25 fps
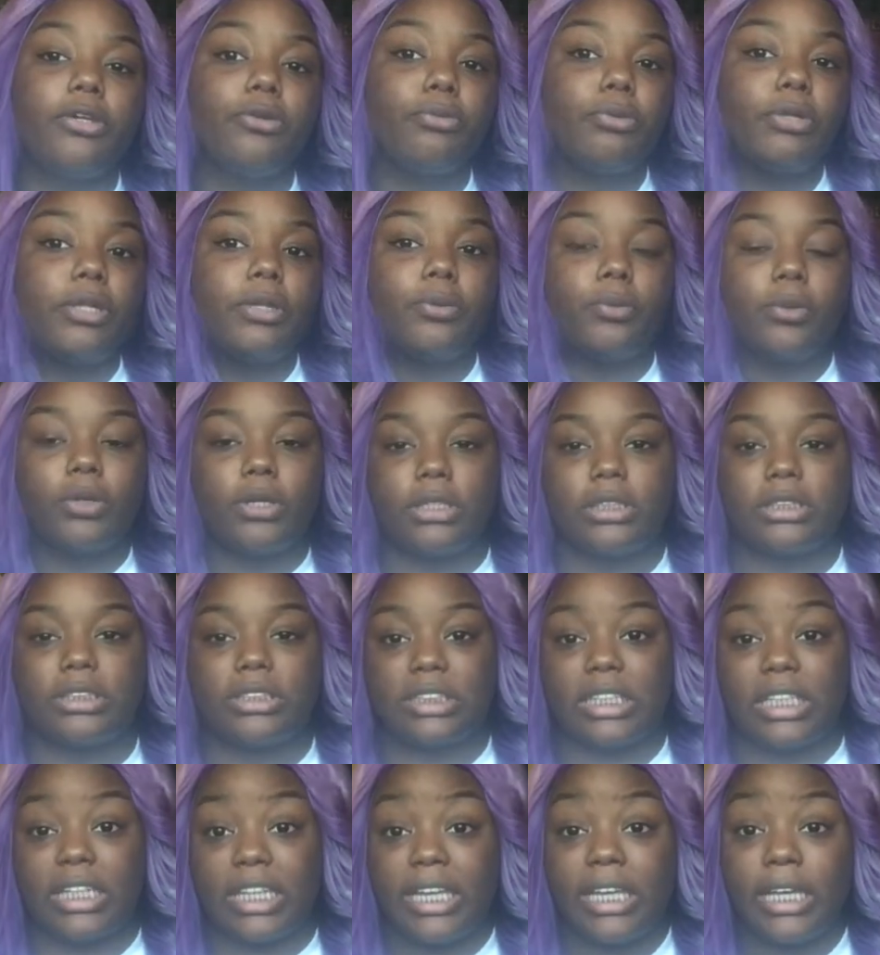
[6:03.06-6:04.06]
you really want a
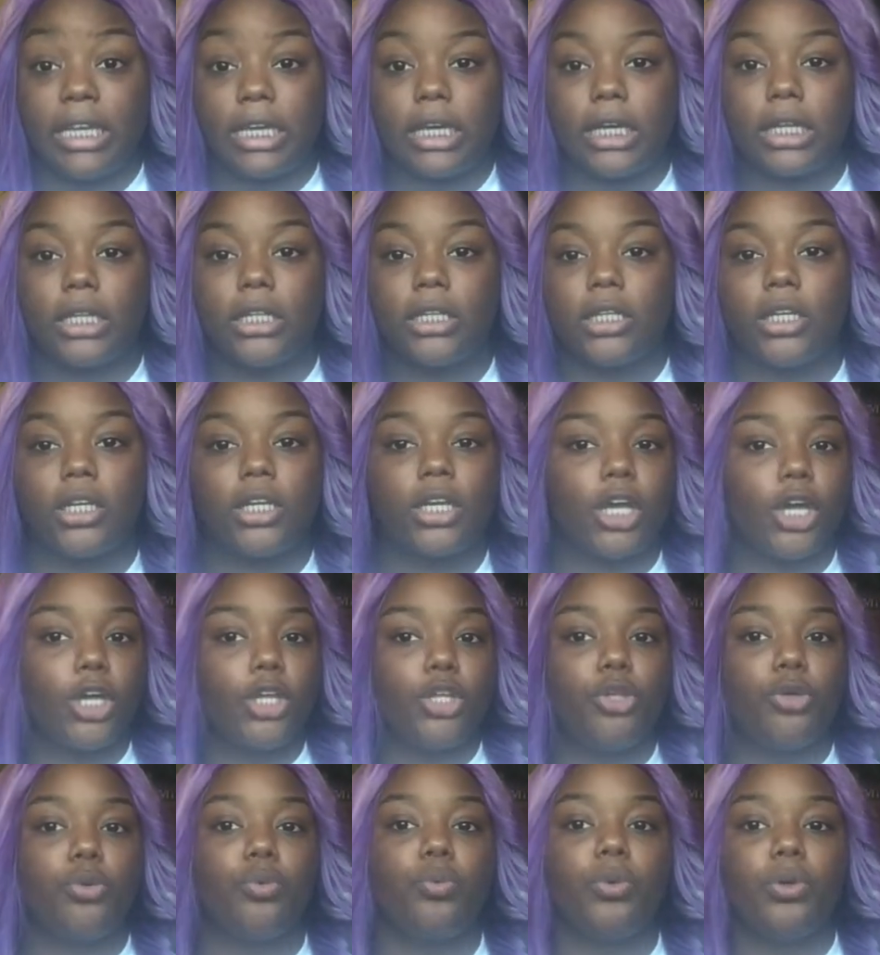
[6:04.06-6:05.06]
sleek look,
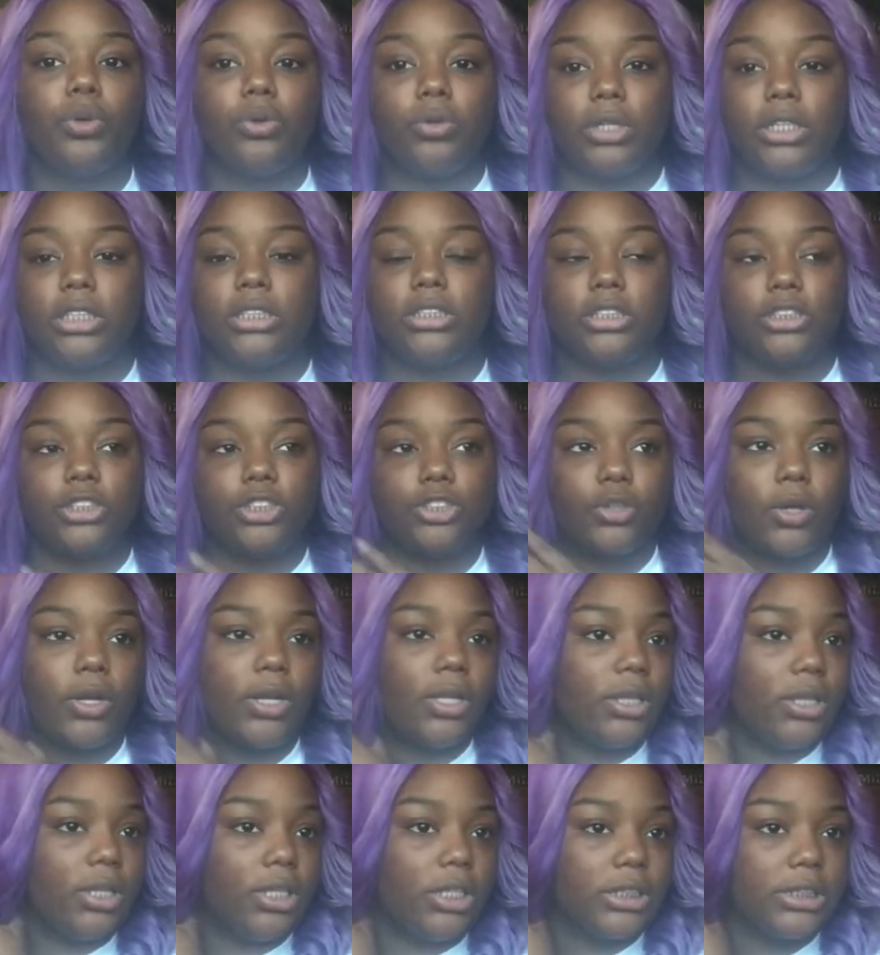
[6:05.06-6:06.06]
you will need to
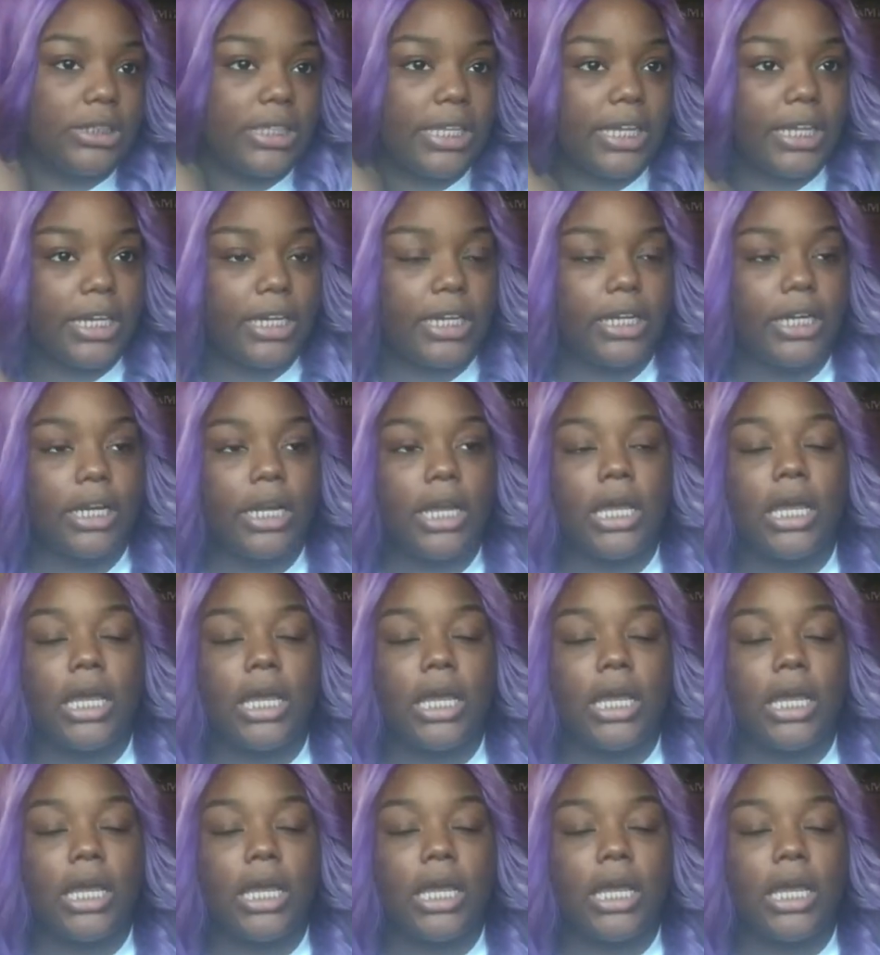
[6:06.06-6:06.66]
straighten this hair.